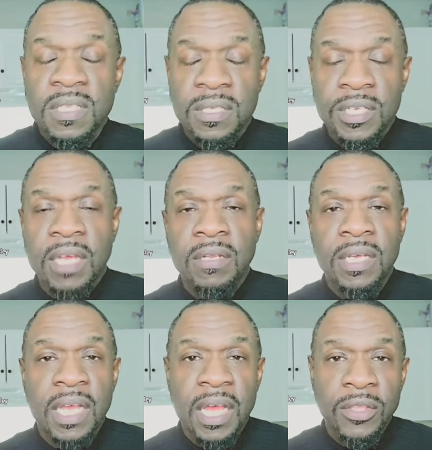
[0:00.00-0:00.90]
listen, child
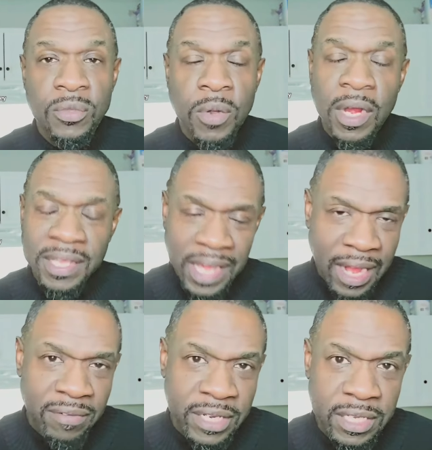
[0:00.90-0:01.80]
of God, you are
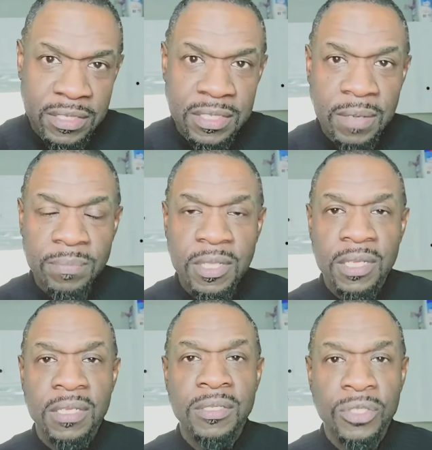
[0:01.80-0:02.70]
carrying
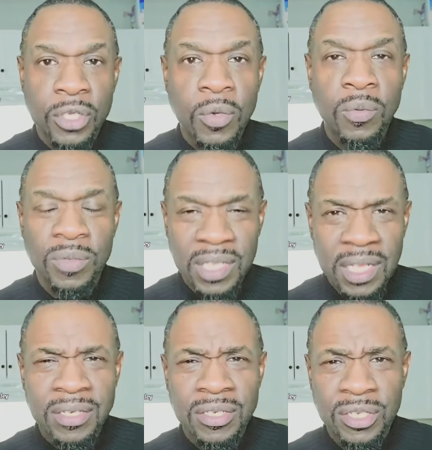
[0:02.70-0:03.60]
something. Don't
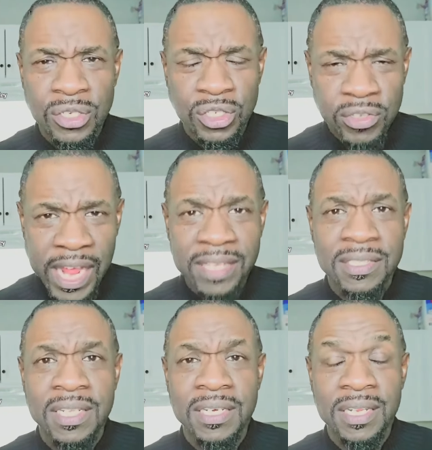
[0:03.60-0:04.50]
get
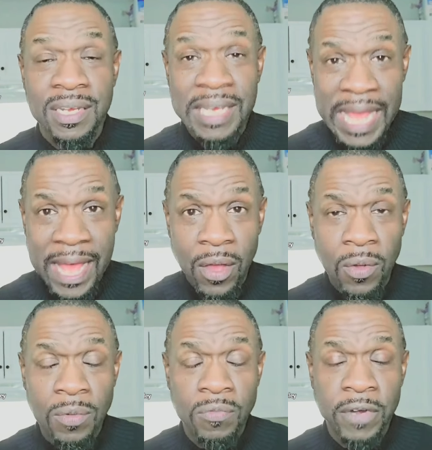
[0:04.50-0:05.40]
distracted now,
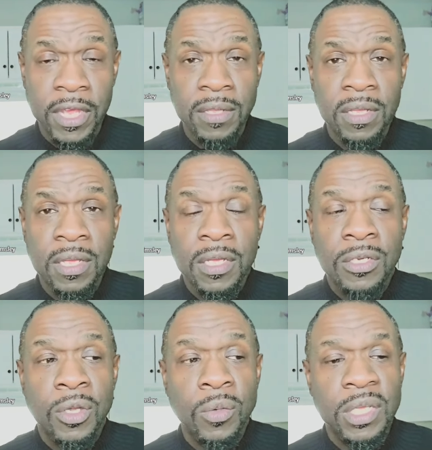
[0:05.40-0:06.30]
right?
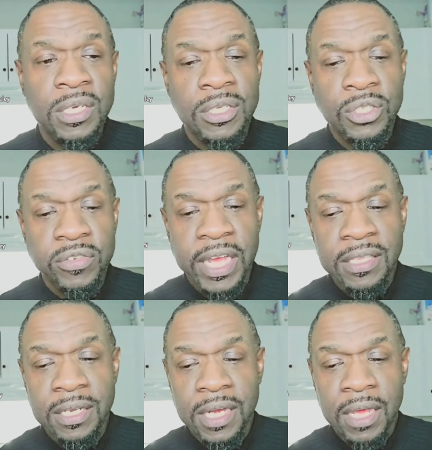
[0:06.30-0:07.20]
Don't get
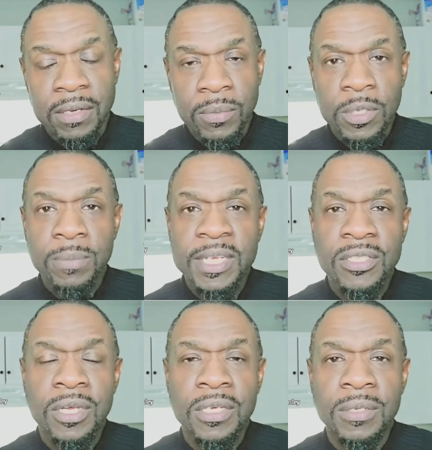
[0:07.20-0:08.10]
distracted now. Now, what am I
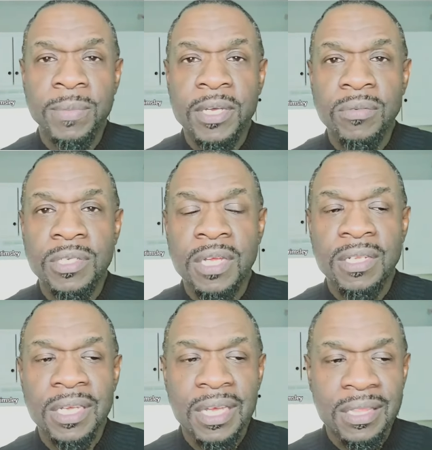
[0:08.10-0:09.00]
talking about?
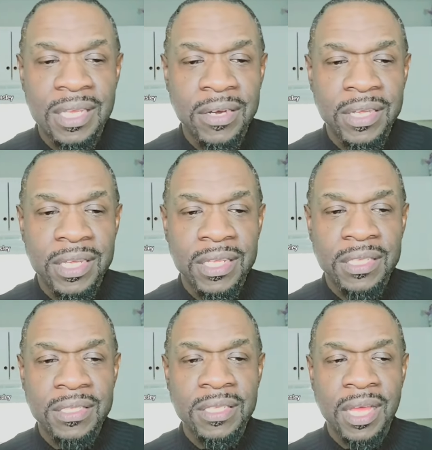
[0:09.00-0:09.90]
Child of God, there
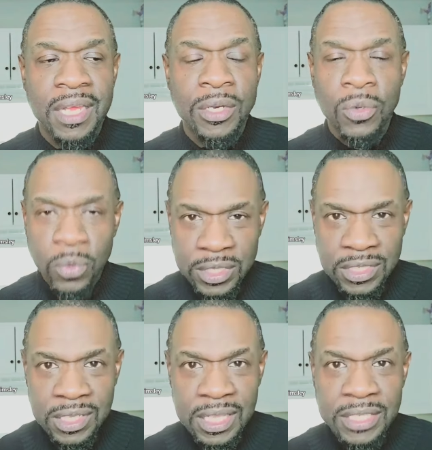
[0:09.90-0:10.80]
is an
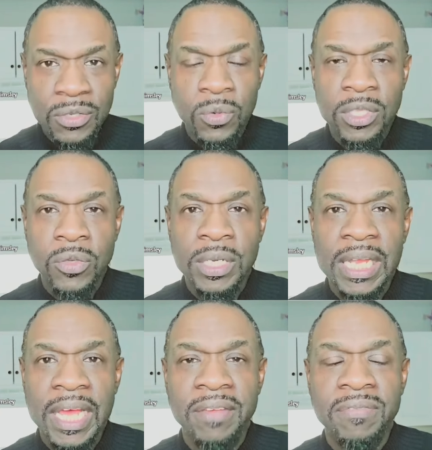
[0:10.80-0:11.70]
anointing that's on your
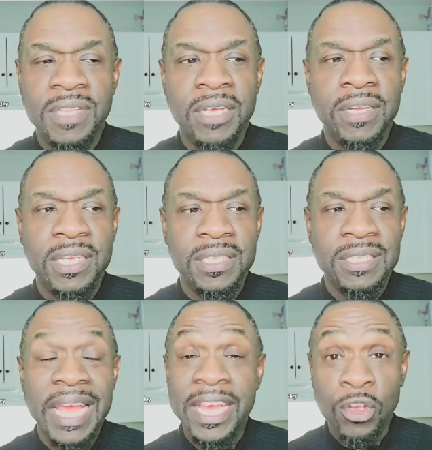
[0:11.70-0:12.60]
life. There
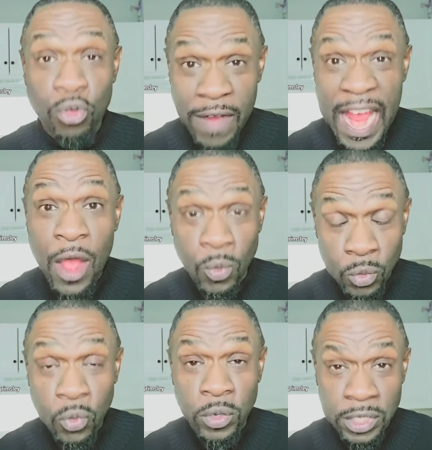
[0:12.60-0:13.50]
is a
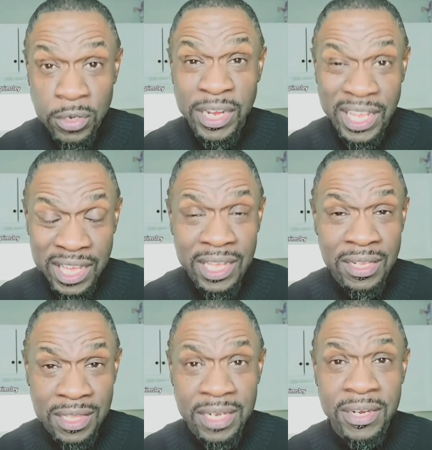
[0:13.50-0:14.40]
crown on your head.
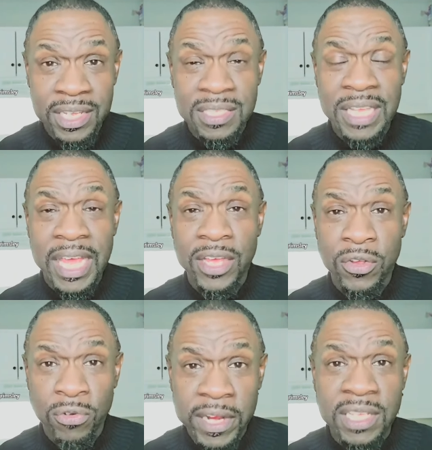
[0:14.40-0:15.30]
There is a
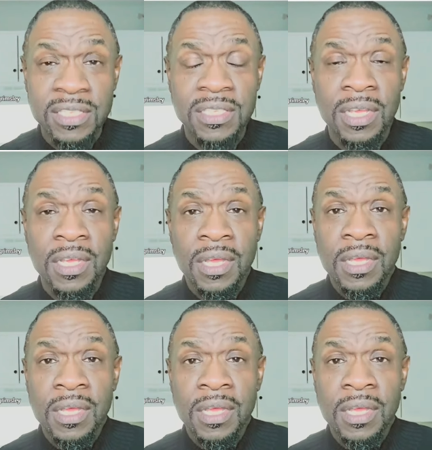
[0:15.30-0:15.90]
grace